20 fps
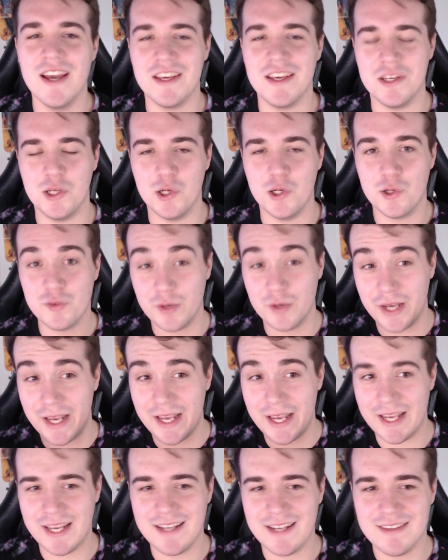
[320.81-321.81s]
You know, so it
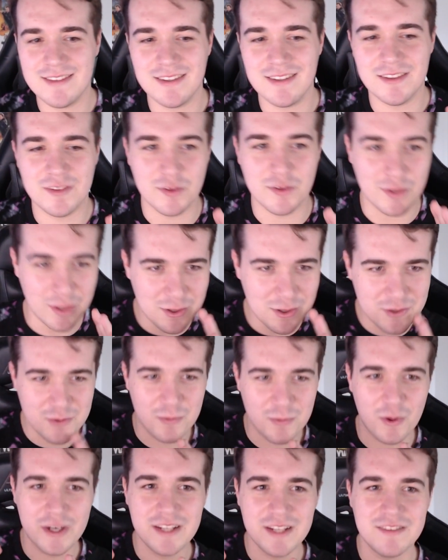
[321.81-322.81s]
is, so they're not
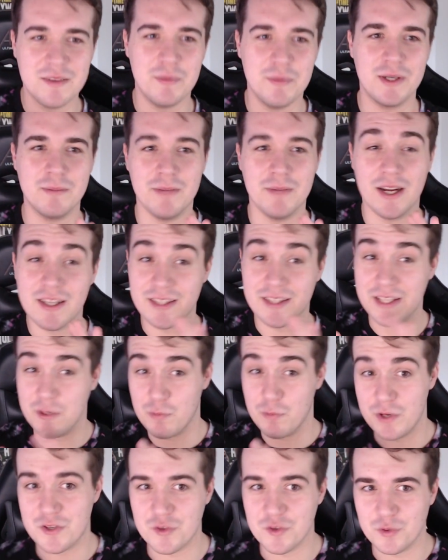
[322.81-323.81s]
wanting to bring back the
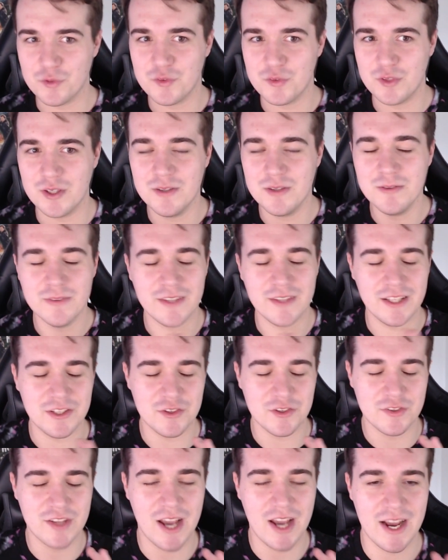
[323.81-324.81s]
original stuff. They're
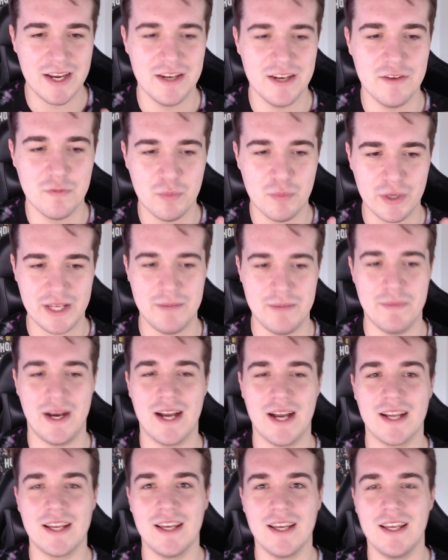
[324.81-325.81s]
just kind of bringing
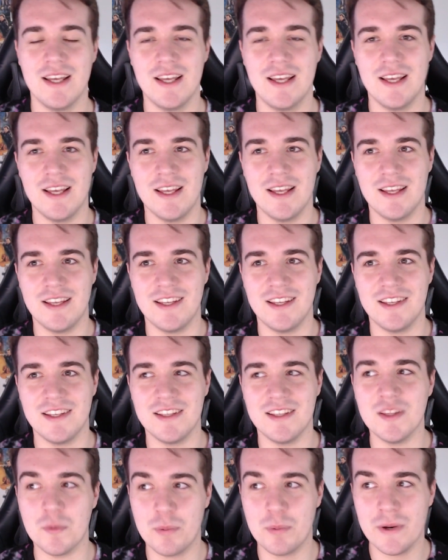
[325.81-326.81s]
back,
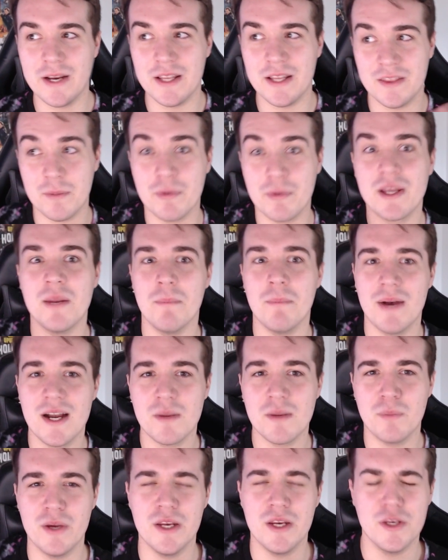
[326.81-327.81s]
they're bringing, they're bringing them
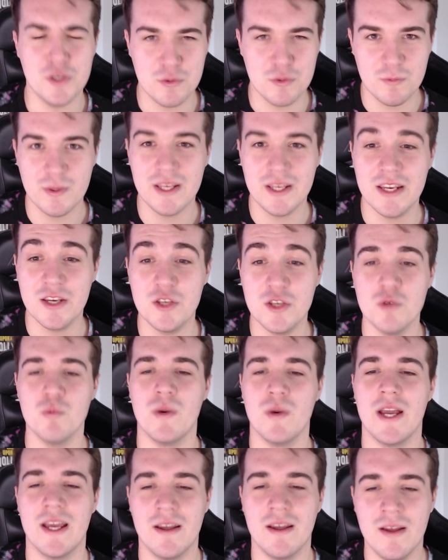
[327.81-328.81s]
back, but in a new, in a new
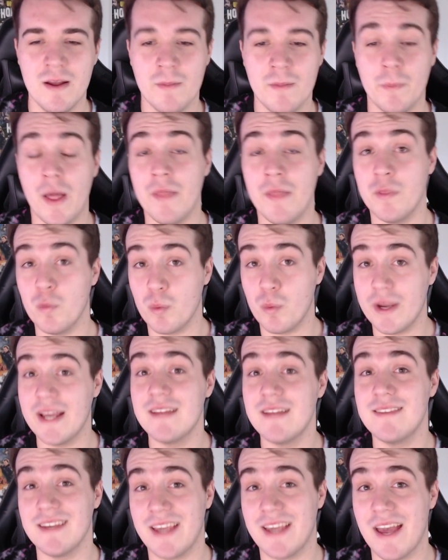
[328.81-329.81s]
way. And the way
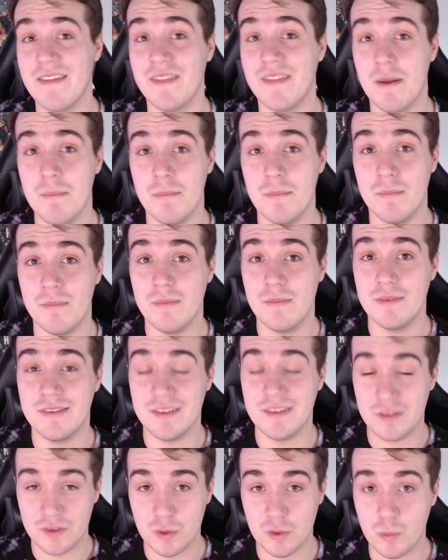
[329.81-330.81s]
to get them,
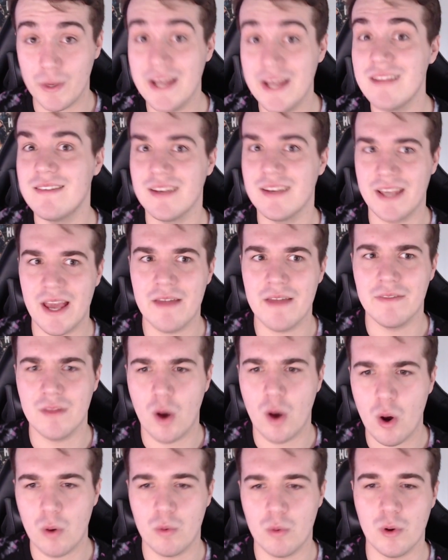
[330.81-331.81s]
to, the way to get the
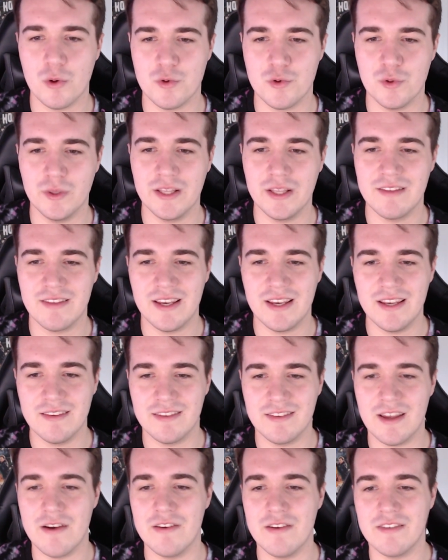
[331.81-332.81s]
Hop Rock Dualies is
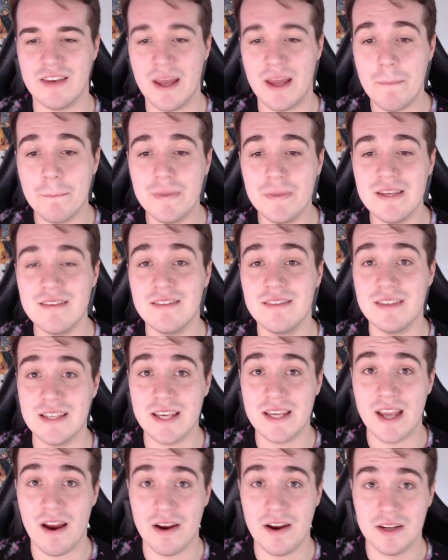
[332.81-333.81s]
there is an N P C
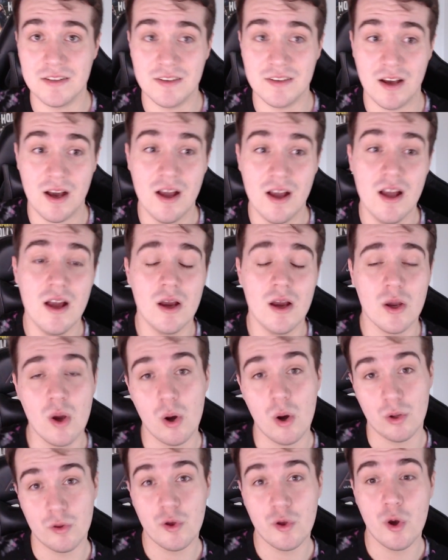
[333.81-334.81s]
character
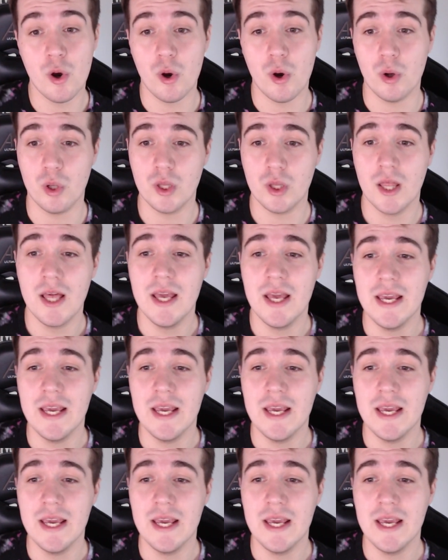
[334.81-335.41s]
called Cole.